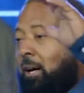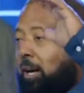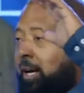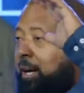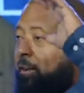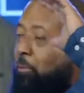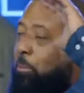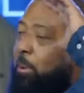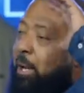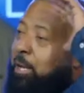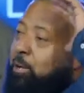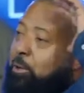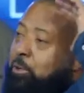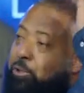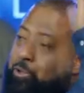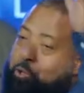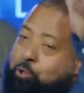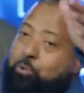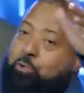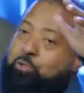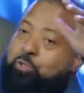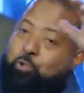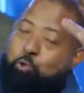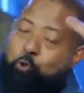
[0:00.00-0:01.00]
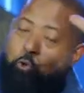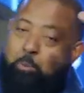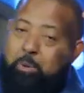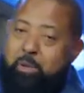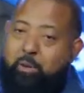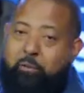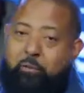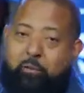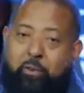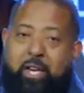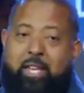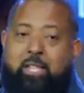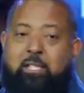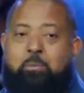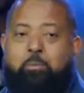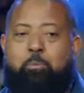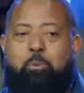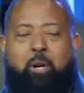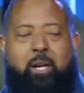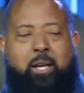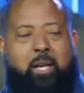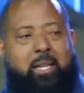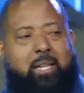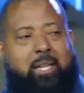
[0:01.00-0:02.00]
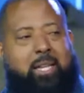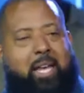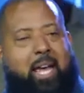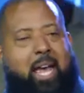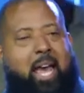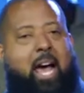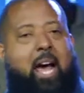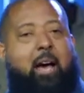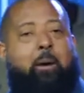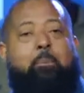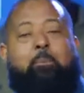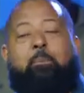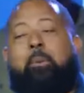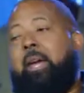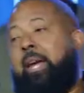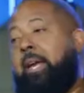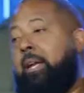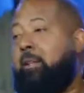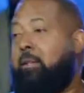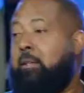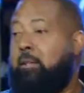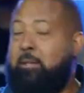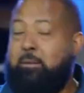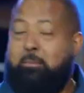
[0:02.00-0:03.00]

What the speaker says: everybody on YouTube and Facebook and the app, man,